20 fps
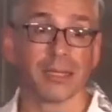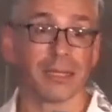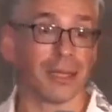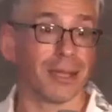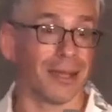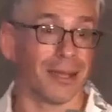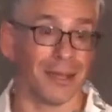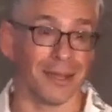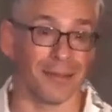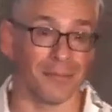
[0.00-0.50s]

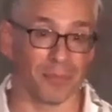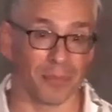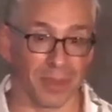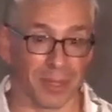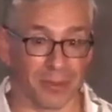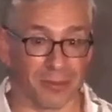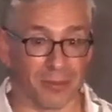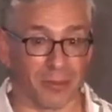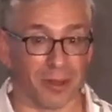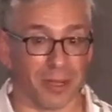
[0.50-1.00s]
Uh,
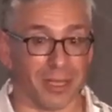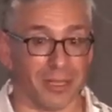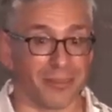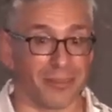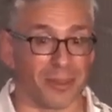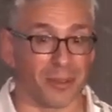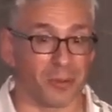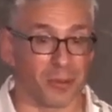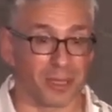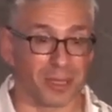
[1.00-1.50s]
it's very
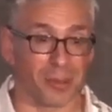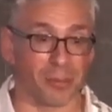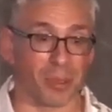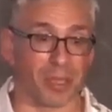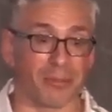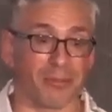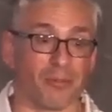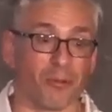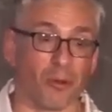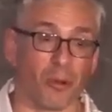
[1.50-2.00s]
easy. We're the
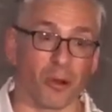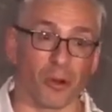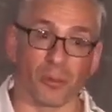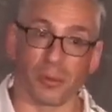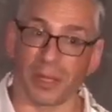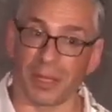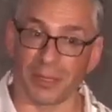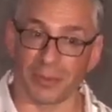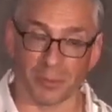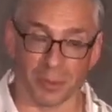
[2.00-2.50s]
big four.
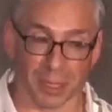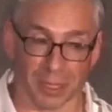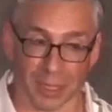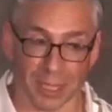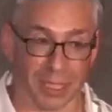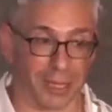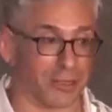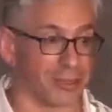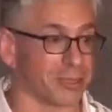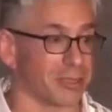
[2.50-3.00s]
We we
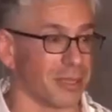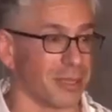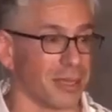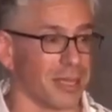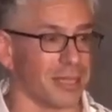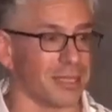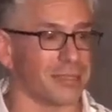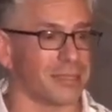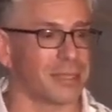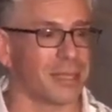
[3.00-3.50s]
like our
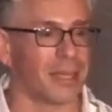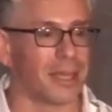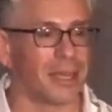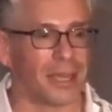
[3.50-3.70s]
slides.